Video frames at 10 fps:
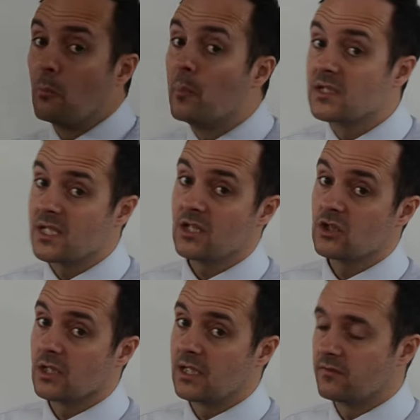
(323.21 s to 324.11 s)

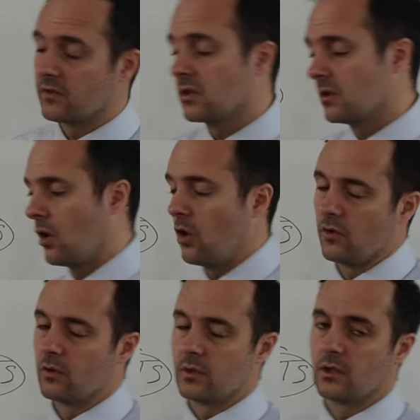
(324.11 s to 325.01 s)
potentially infinite,
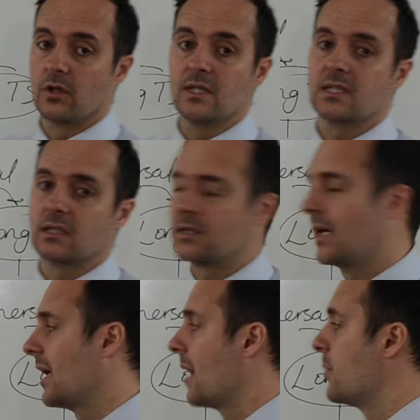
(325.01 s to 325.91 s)
although we know it still
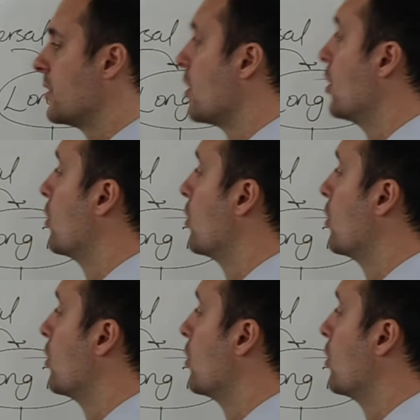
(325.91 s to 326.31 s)
can happen